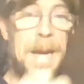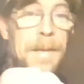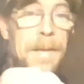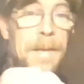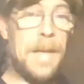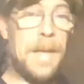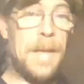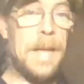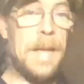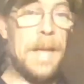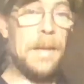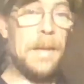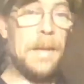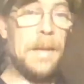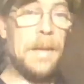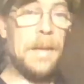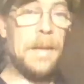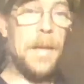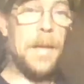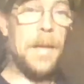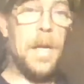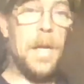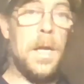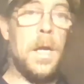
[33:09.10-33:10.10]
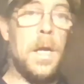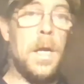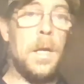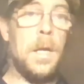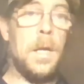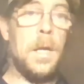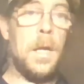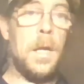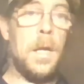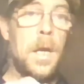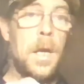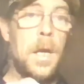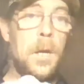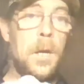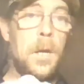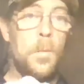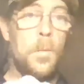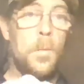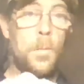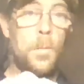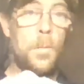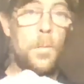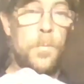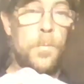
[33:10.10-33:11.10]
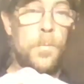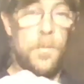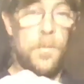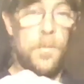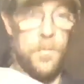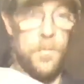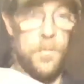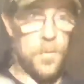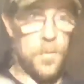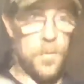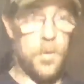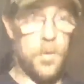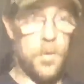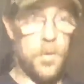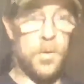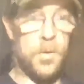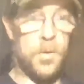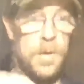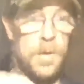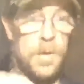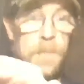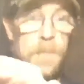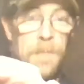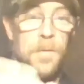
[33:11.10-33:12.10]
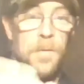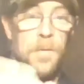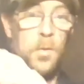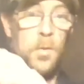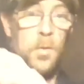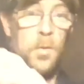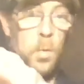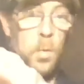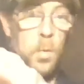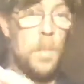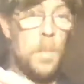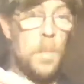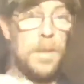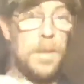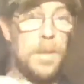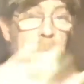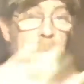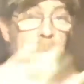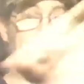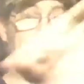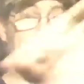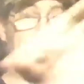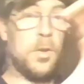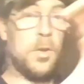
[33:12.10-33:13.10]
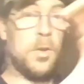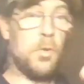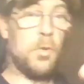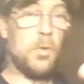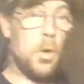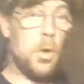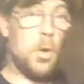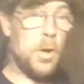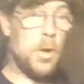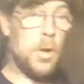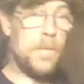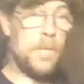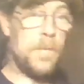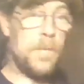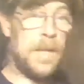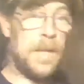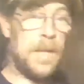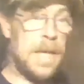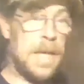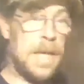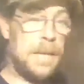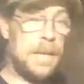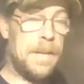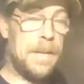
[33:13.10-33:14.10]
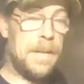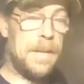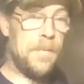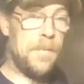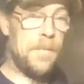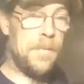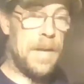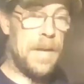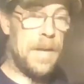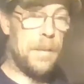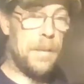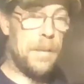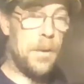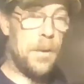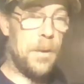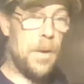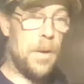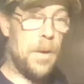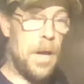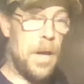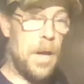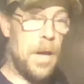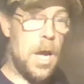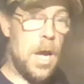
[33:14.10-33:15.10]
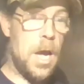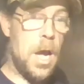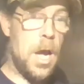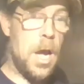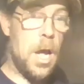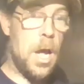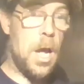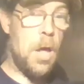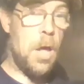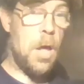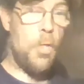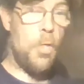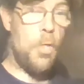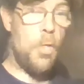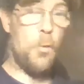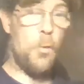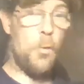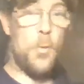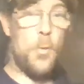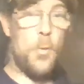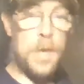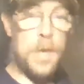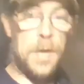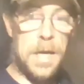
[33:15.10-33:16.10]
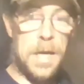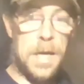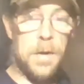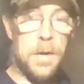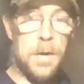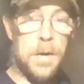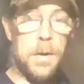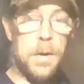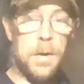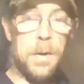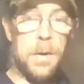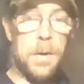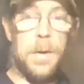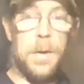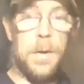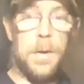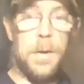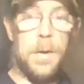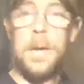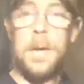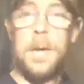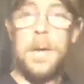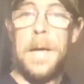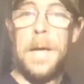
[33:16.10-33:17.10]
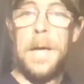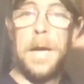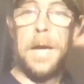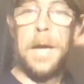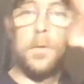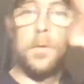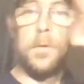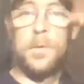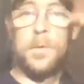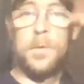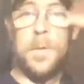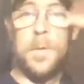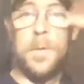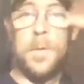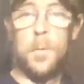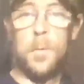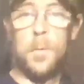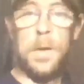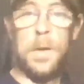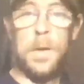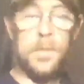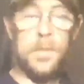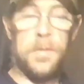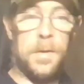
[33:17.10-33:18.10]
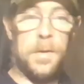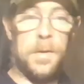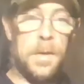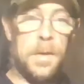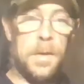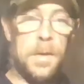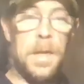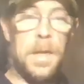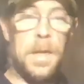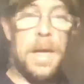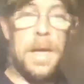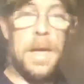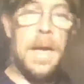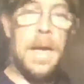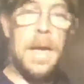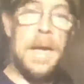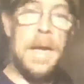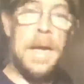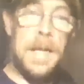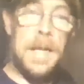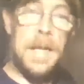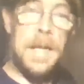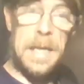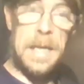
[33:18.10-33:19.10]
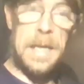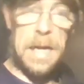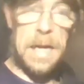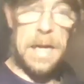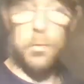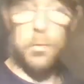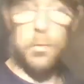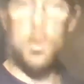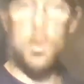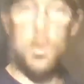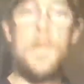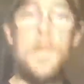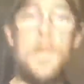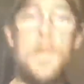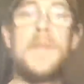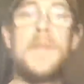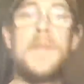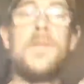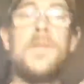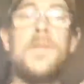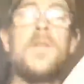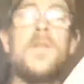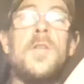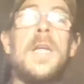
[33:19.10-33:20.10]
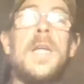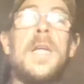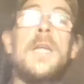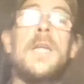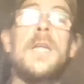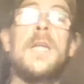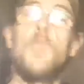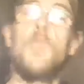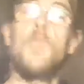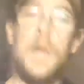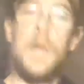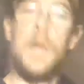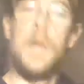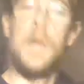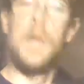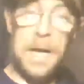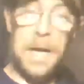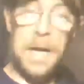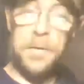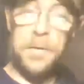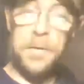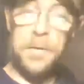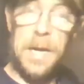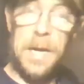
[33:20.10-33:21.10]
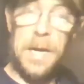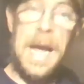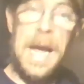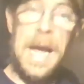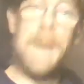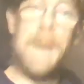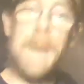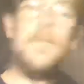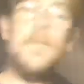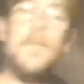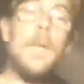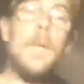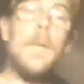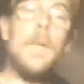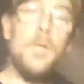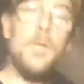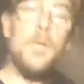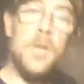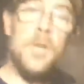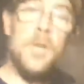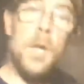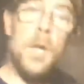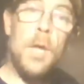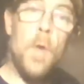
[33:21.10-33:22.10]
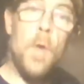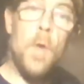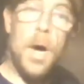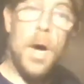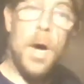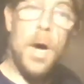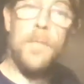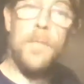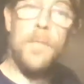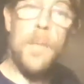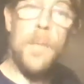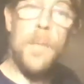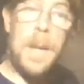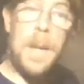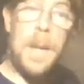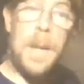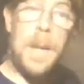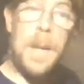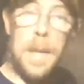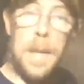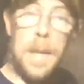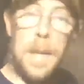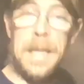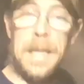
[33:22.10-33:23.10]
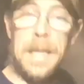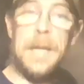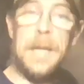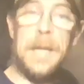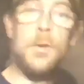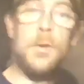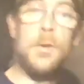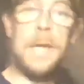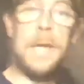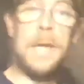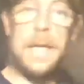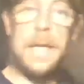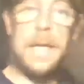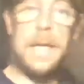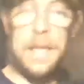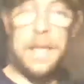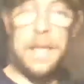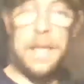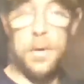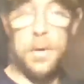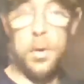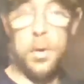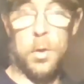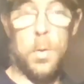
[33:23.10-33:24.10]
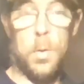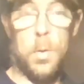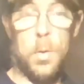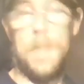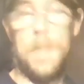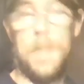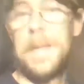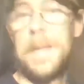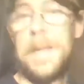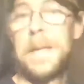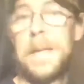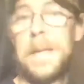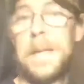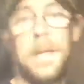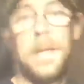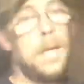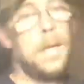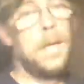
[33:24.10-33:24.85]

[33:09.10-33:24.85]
then, their first order of business is to grow enough to get their family through the year. How you doing, Smith and Wesson? Next order of business is whatever extra they have, they would sell off to make money to get either equipment,